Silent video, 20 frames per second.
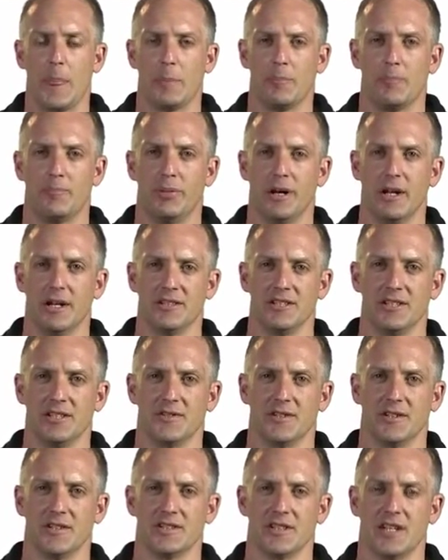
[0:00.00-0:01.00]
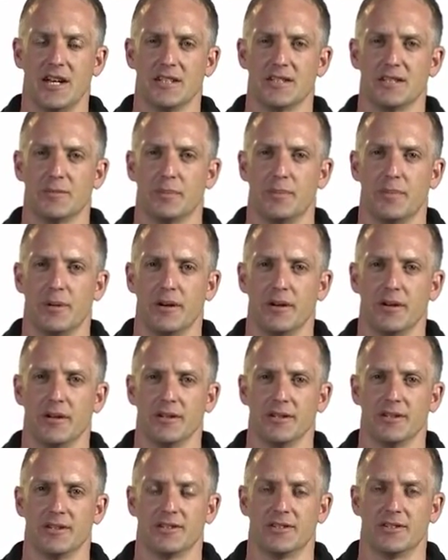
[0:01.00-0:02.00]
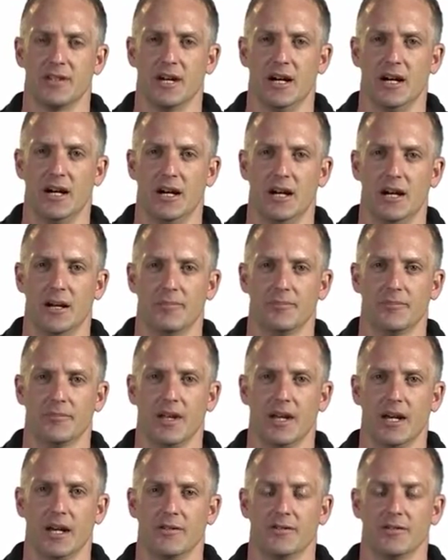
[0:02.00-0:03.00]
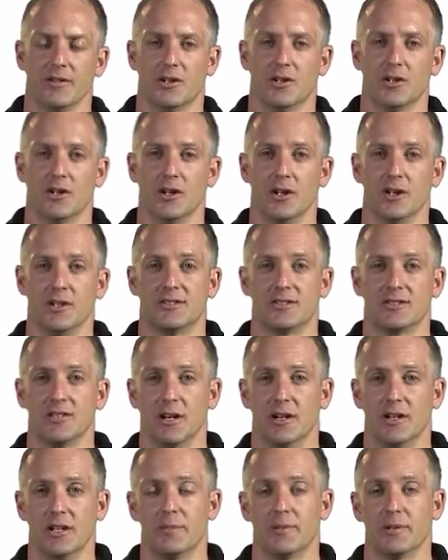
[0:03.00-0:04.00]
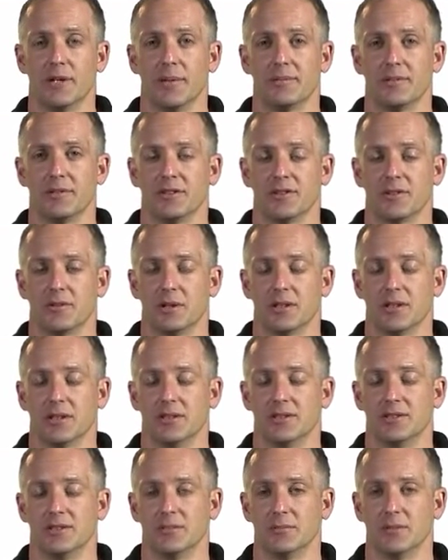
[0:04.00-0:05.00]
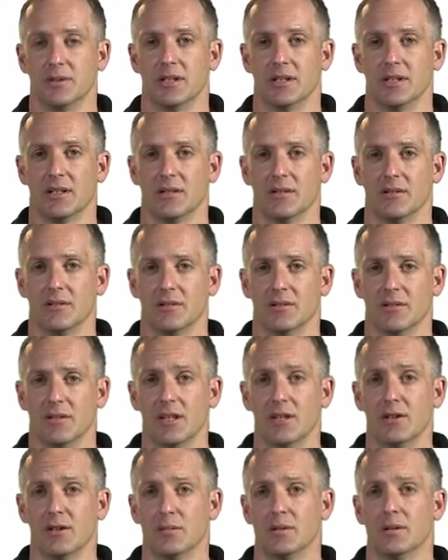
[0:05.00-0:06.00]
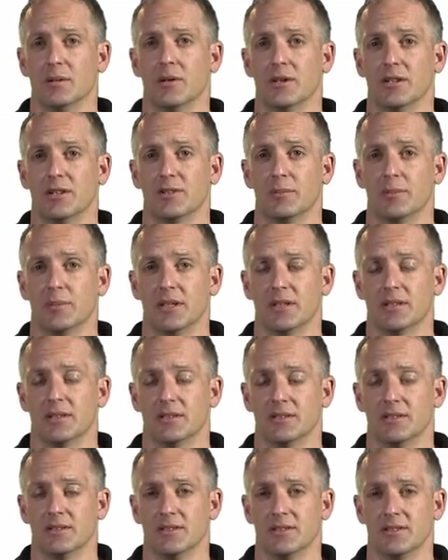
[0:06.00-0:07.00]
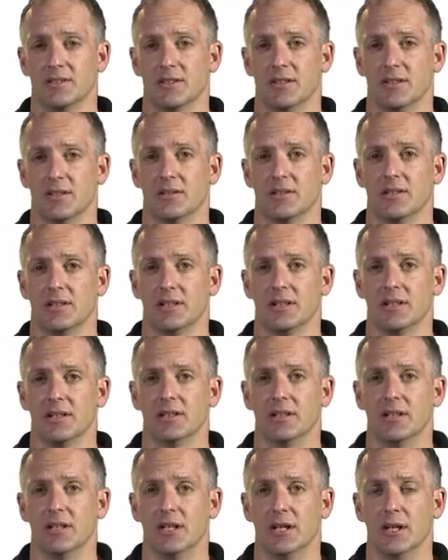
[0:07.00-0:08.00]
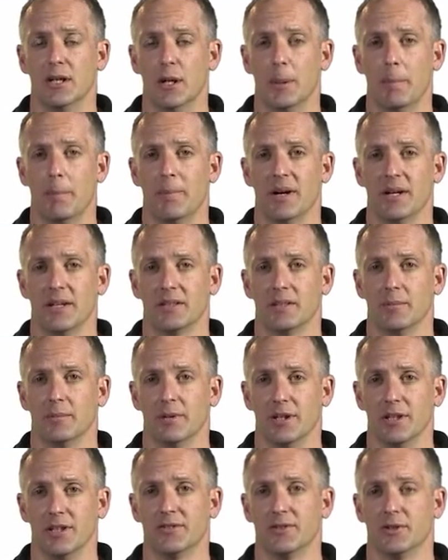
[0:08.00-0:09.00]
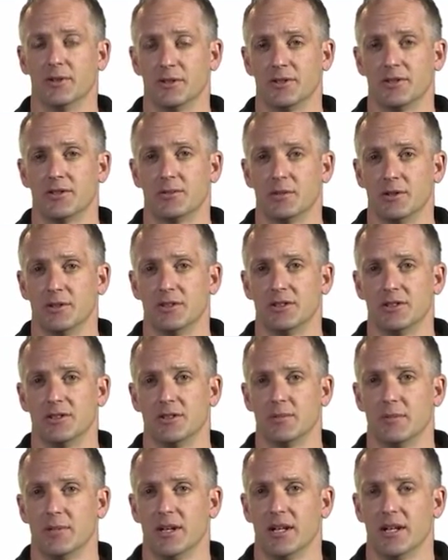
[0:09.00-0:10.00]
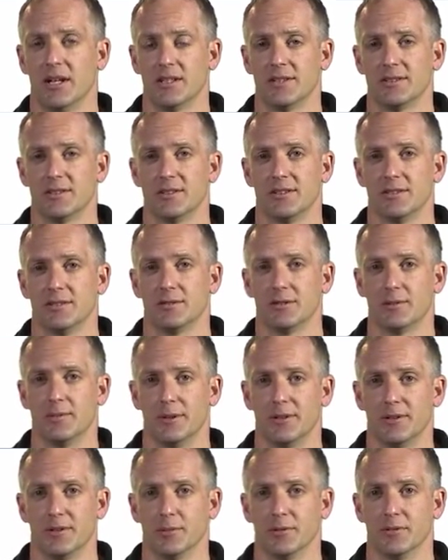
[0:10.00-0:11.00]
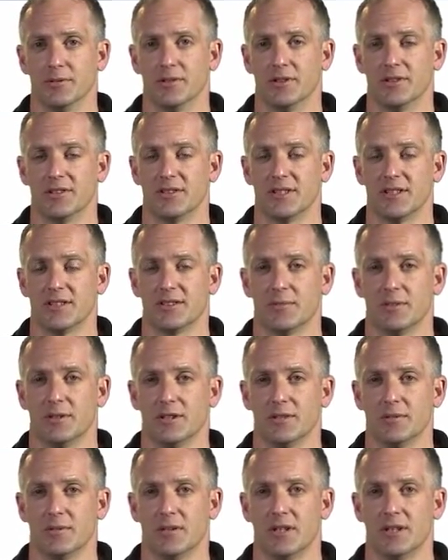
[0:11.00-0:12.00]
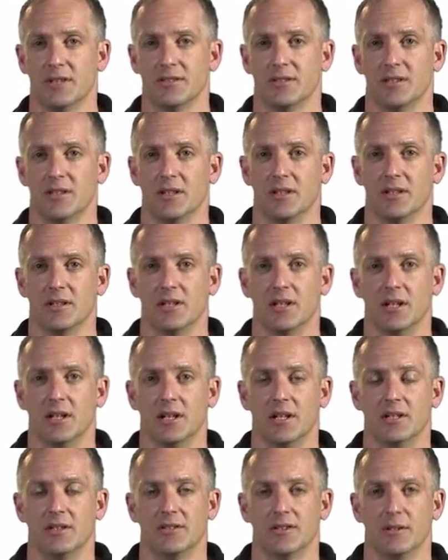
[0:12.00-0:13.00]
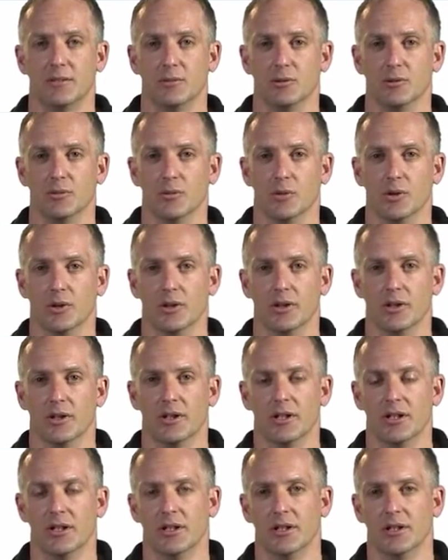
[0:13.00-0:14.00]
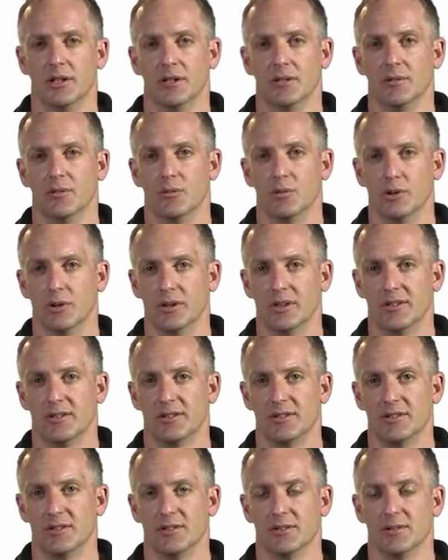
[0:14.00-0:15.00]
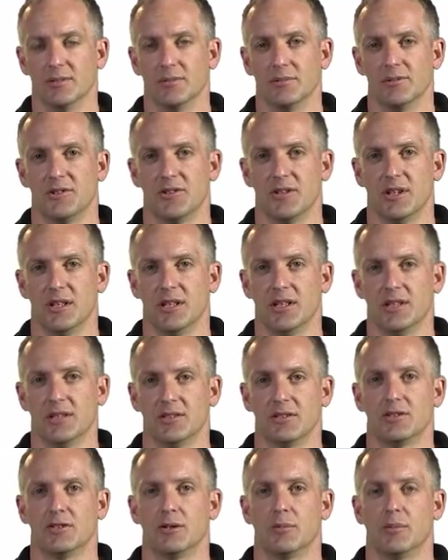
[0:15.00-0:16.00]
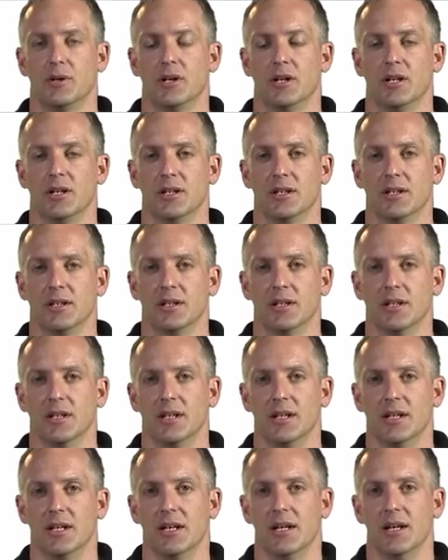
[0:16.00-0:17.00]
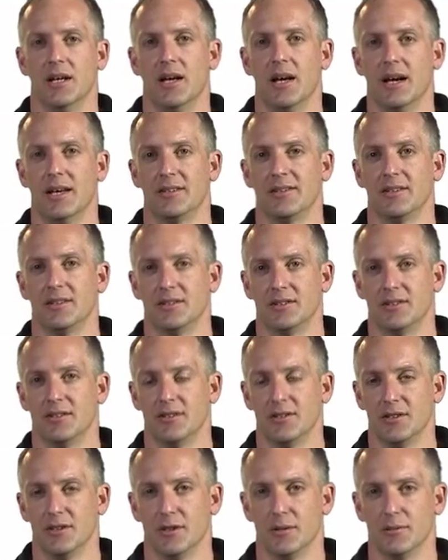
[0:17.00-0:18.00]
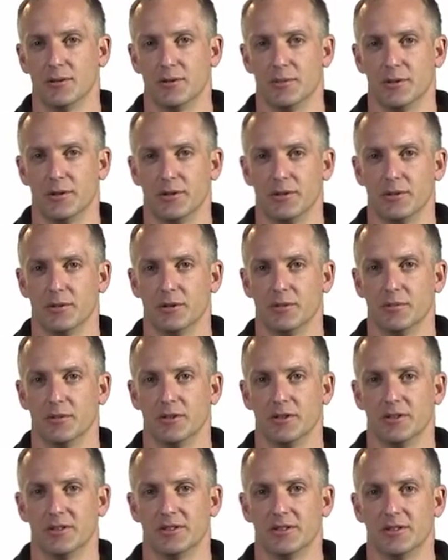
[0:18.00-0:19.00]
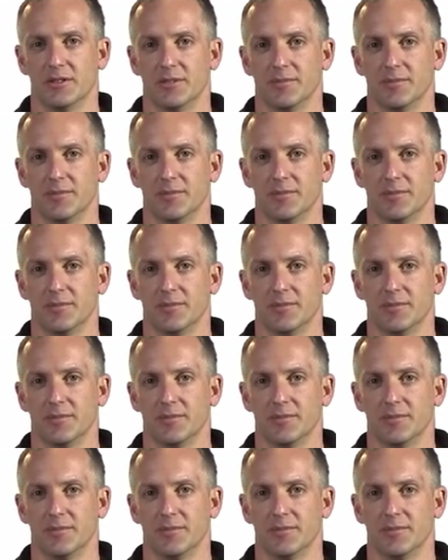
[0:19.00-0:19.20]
Policies for disaster preparedness have occurred slowly, perhaps not as quickly as you might think or one might expect since Cyclone Heta, but the police force, which is the main agency responsible for disaster management, has done some good work in warning systems and in stockpiling assets to help respond to an emergency.